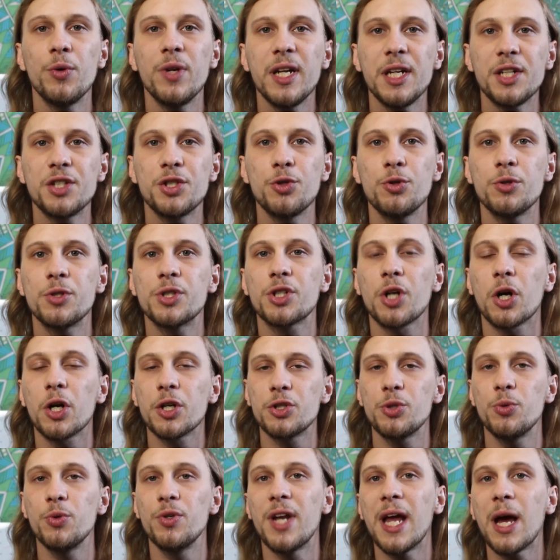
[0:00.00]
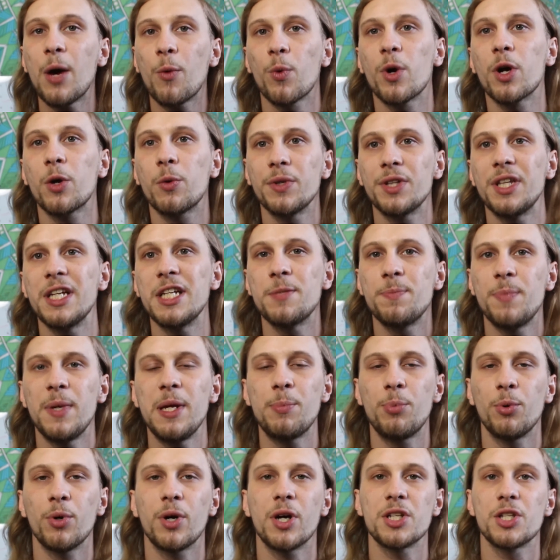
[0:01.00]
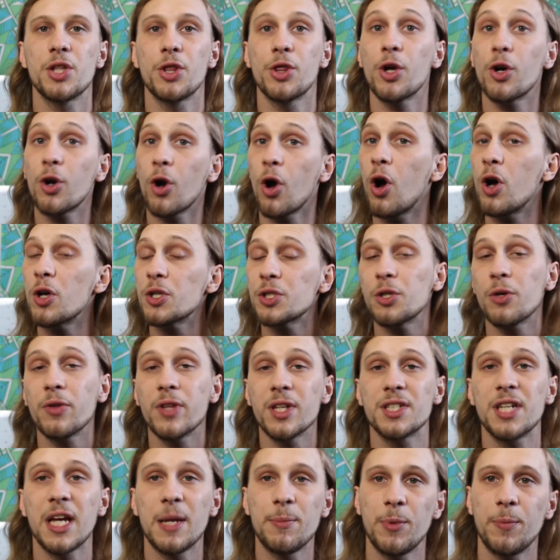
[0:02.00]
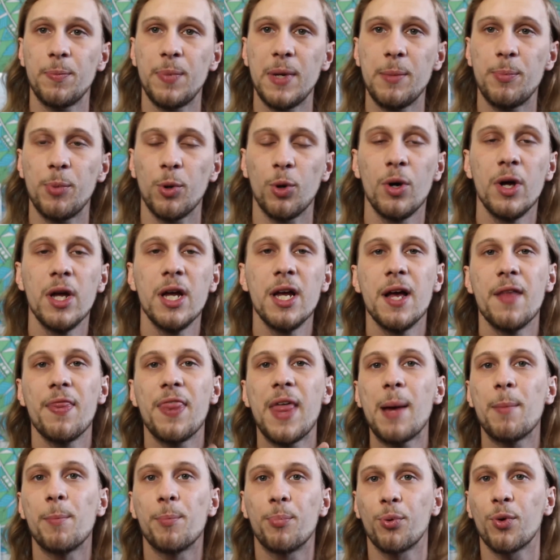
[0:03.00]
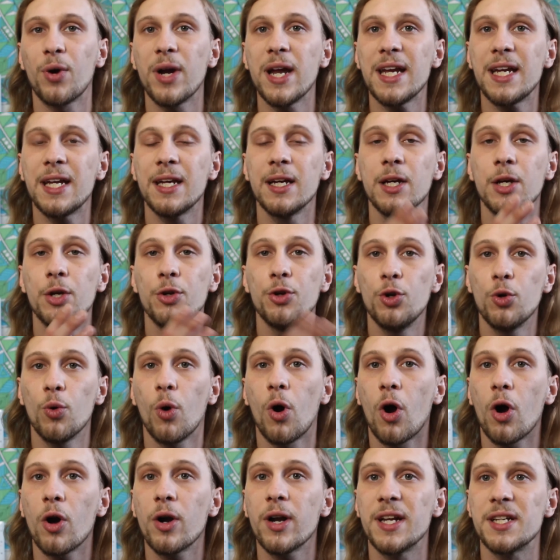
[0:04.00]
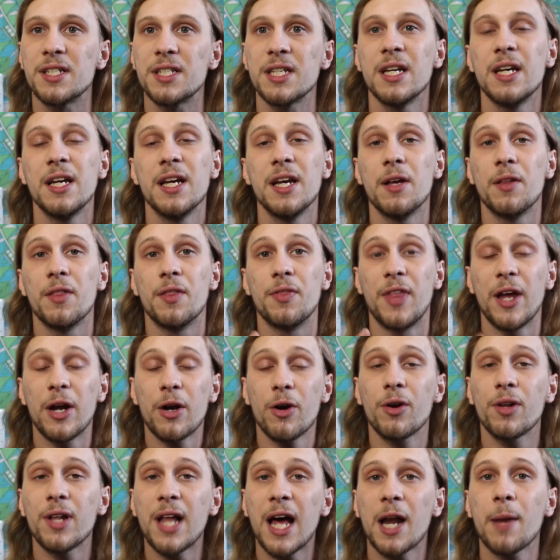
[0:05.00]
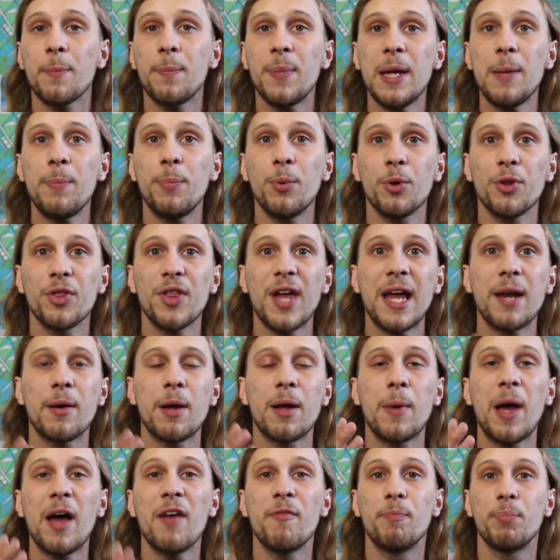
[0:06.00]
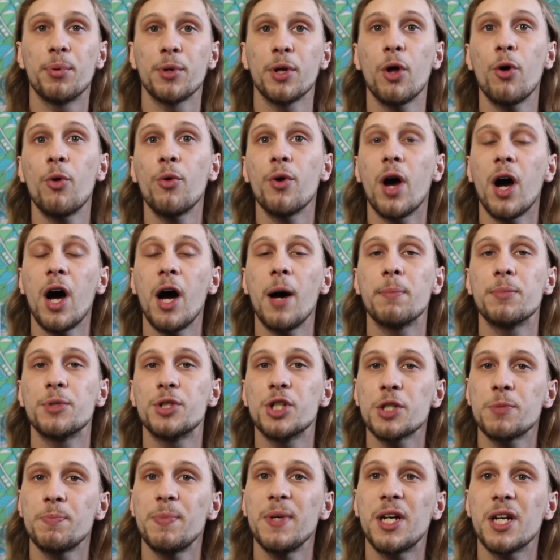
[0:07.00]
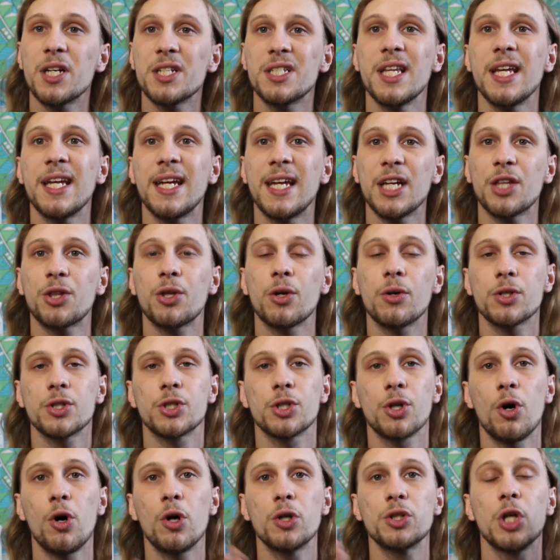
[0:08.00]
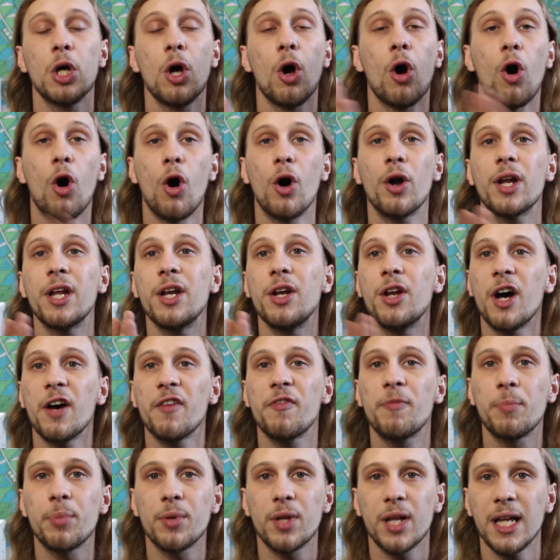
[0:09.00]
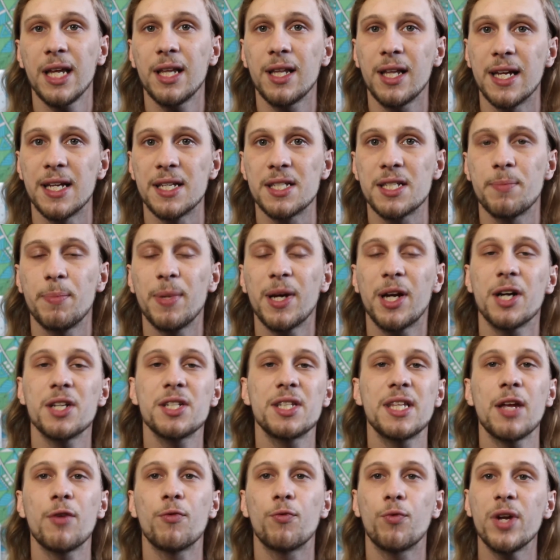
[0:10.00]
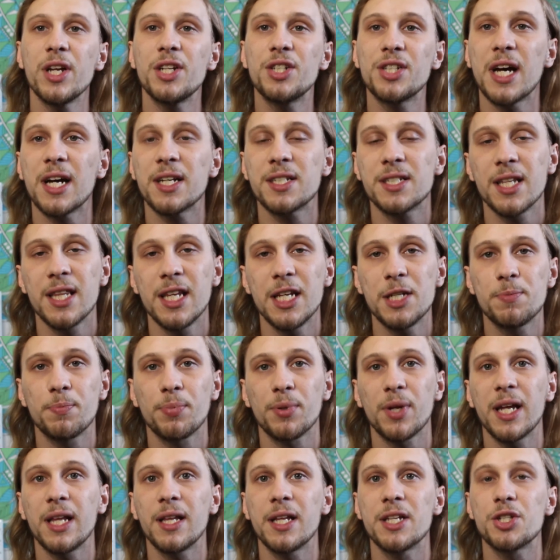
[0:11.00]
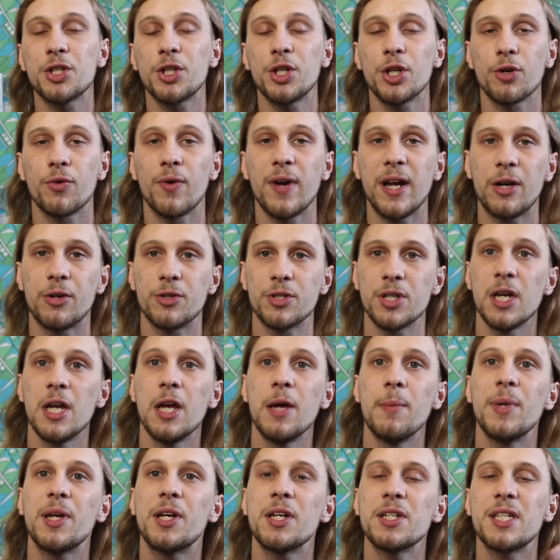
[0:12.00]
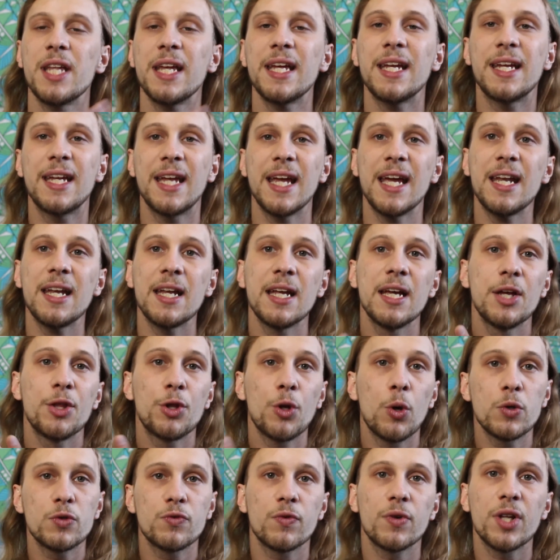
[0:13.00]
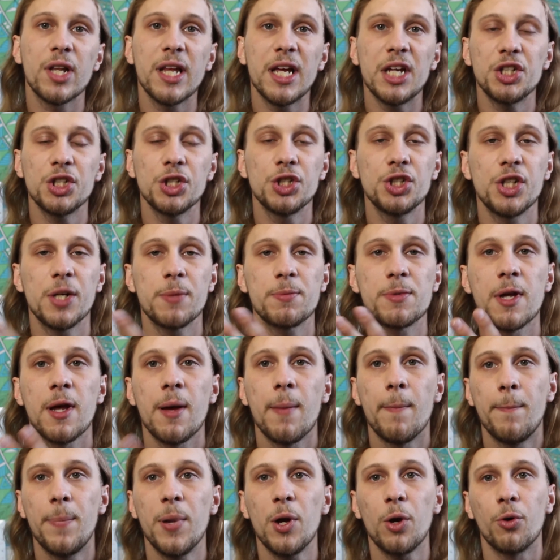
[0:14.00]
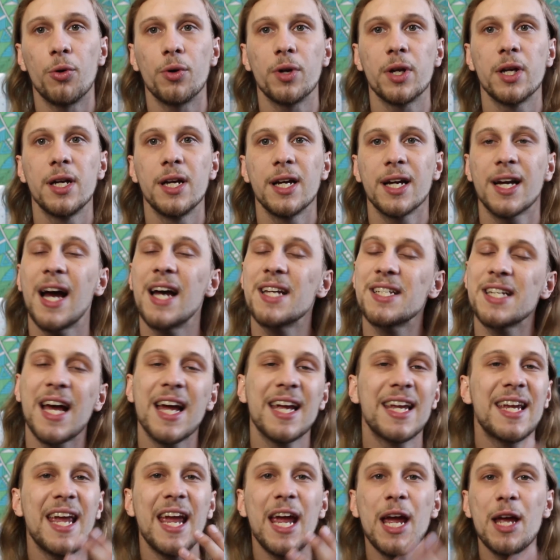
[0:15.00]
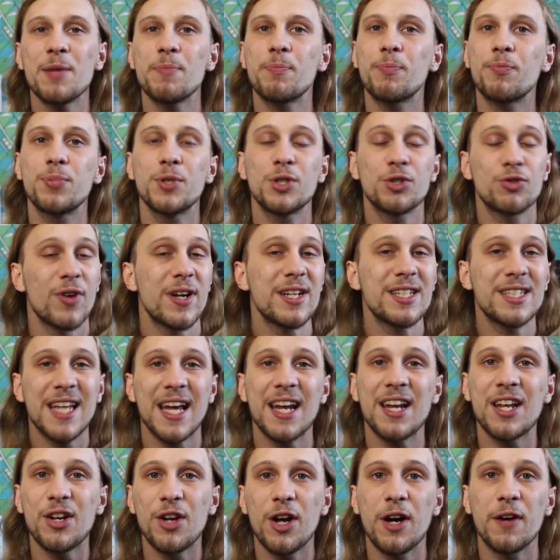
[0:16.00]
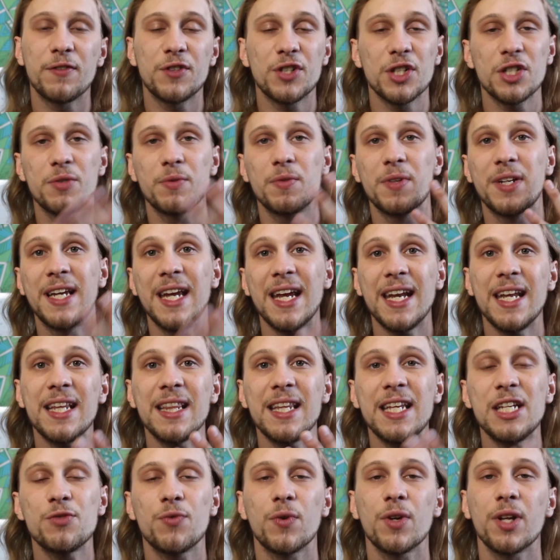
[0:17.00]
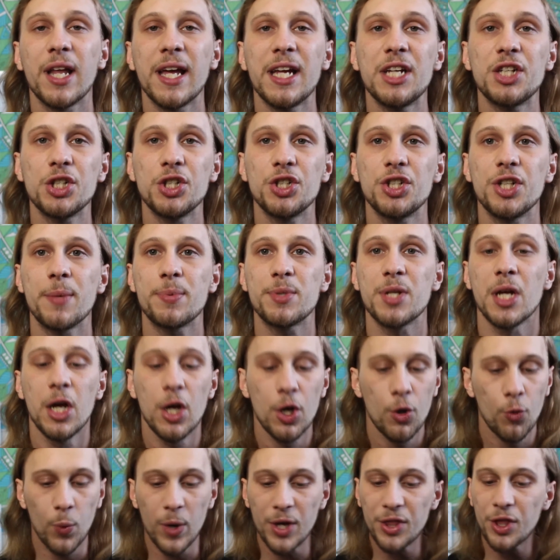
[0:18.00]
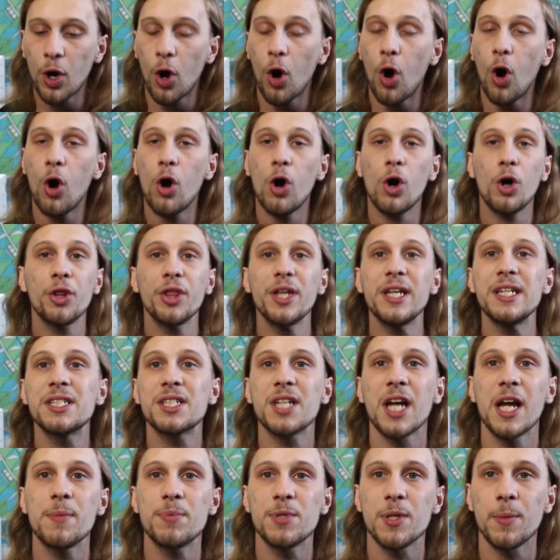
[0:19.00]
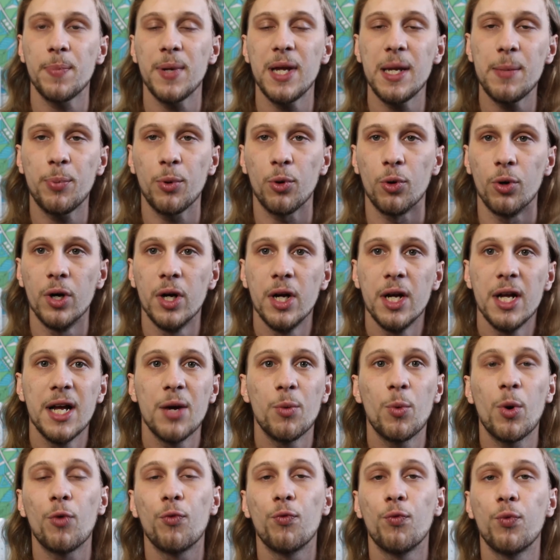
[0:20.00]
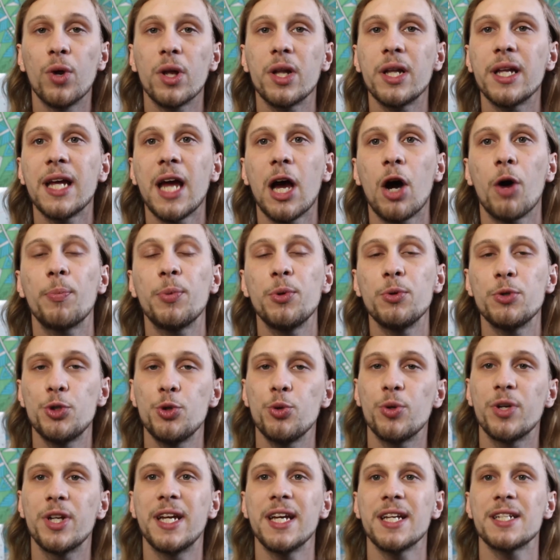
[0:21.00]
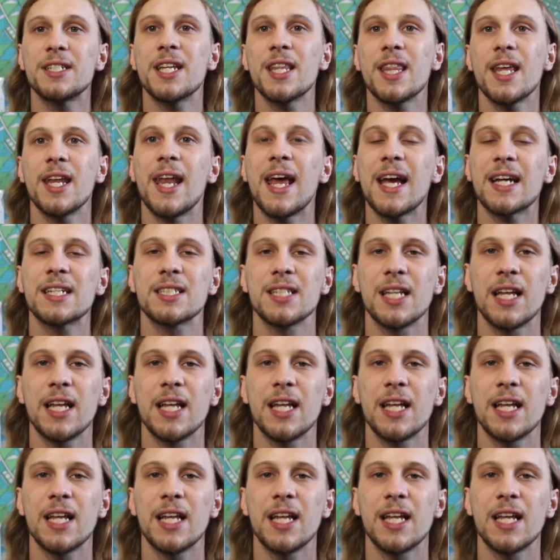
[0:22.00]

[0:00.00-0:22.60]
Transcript: need to start to network with these people because they're also the type of people that break new artists there are a lot of people that have blown up just because they get their songs on enough playlists, because they reach out to these playlist curators, because they get those relationships built. Guys, I can't stress that enough. Just getting these relationships with all these types of people will really help you to get to the next